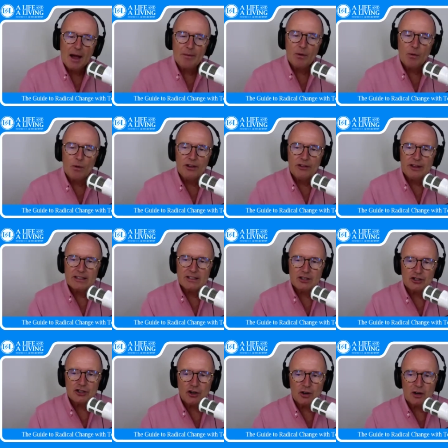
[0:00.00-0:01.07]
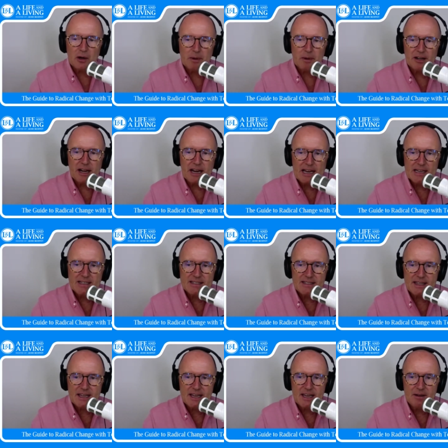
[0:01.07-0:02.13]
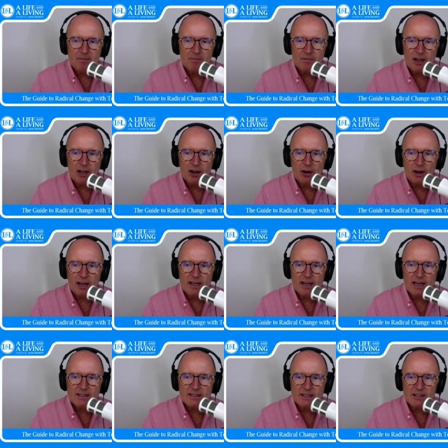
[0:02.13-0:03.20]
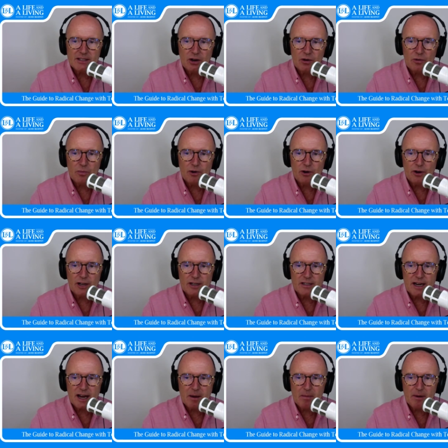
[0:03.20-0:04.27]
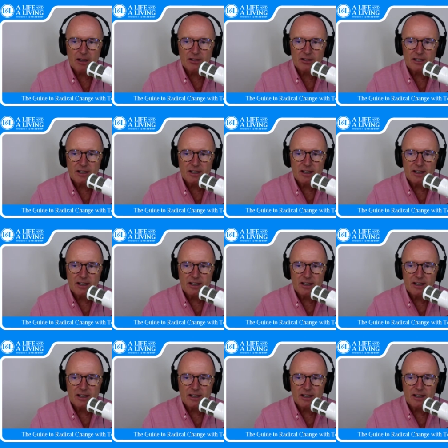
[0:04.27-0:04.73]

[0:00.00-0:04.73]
mean, one of the things that you talk about is is this whole point about,